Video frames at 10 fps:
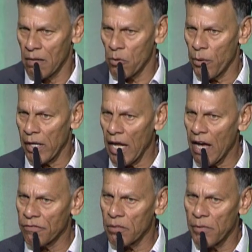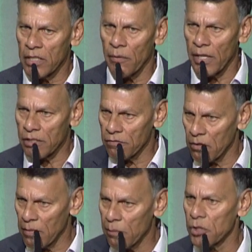But we're going to have to bring the rest of
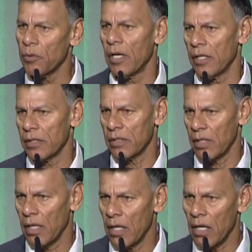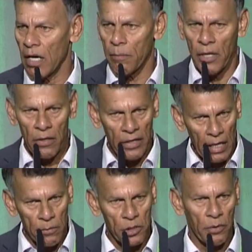our members with us, and bring our
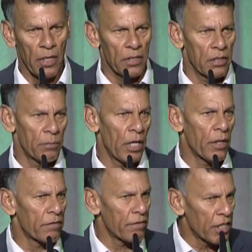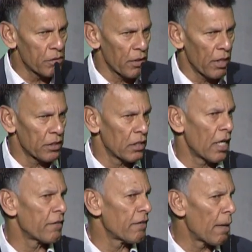neighbors with us, and bring our friends with us, and
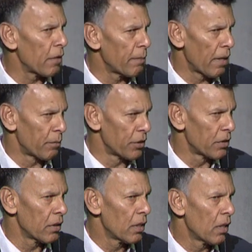our family members.